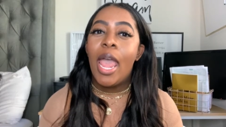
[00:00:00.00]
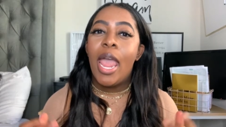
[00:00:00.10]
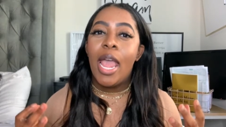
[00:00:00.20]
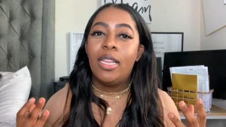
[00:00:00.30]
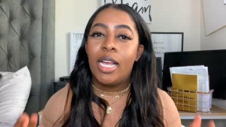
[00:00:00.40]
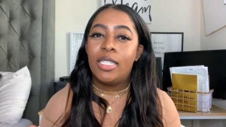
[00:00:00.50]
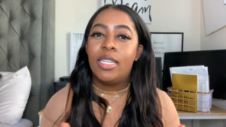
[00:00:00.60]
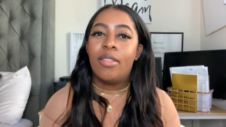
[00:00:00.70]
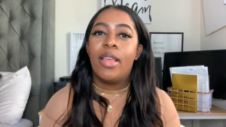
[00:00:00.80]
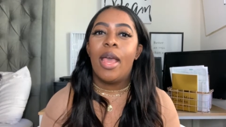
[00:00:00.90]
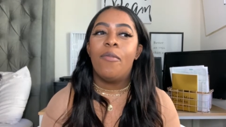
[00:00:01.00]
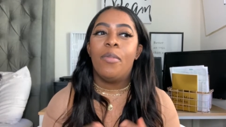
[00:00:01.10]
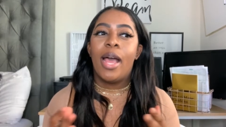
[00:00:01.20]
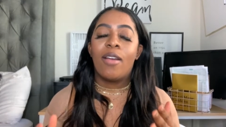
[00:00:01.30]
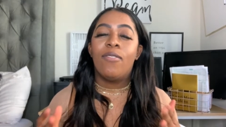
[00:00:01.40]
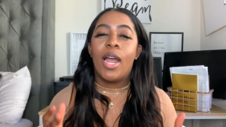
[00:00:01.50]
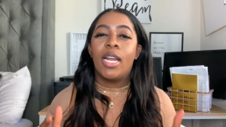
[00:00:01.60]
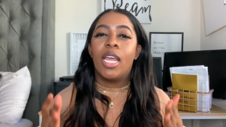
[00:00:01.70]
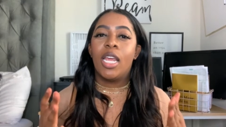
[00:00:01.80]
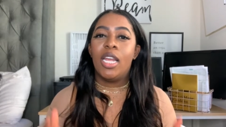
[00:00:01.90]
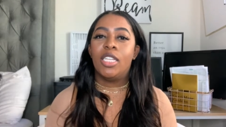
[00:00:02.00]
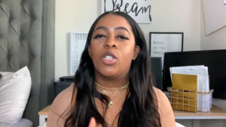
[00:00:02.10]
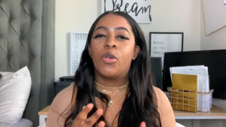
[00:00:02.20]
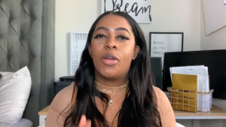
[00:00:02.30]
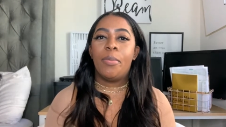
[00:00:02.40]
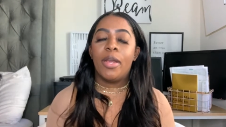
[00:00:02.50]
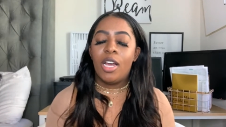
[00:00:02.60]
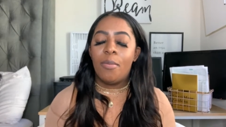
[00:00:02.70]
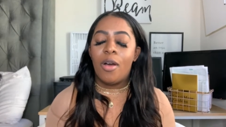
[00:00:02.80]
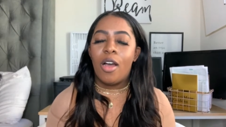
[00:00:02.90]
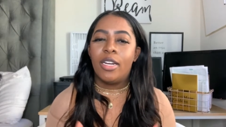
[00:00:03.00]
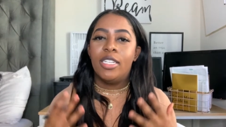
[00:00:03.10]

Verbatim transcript: and like i said that black friday is creeping up on